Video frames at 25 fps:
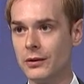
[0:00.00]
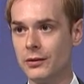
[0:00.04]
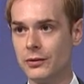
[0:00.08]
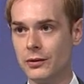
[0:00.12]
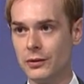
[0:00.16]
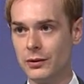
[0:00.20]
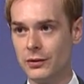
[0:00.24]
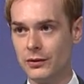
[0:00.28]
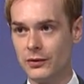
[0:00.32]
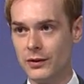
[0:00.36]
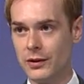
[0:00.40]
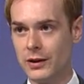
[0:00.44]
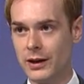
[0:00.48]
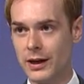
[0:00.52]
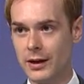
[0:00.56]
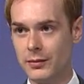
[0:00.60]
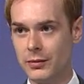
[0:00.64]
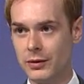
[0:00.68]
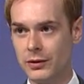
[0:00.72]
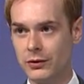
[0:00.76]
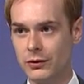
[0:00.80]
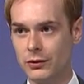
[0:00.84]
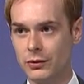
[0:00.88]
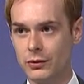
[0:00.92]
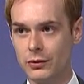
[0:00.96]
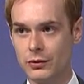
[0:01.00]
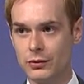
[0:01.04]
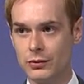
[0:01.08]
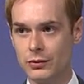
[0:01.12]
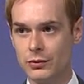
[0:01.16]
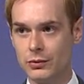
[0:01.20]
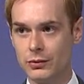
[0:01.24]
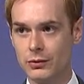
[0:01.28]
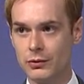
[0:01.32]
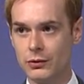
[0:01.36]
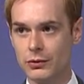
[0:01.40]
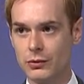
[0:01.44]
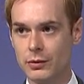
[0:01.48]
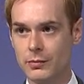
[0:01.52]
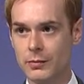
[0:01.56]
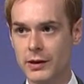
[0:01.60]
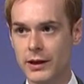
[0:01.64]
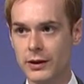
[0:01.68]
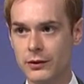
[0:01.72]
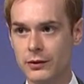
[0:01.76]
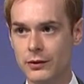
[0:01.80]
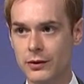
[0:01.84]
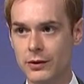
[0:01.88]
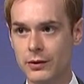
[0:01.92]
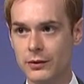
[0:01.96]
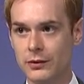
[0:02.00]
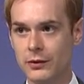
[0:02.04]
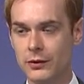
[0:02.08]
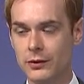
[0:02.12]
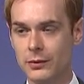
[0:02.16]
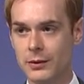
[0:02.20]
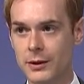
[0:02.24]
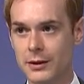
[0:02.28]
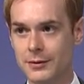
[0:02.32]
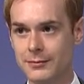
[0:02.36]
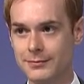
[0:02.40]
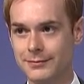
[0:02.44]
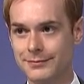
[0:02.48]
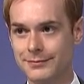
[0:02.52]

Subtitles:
of course, very happy to reply to those as well.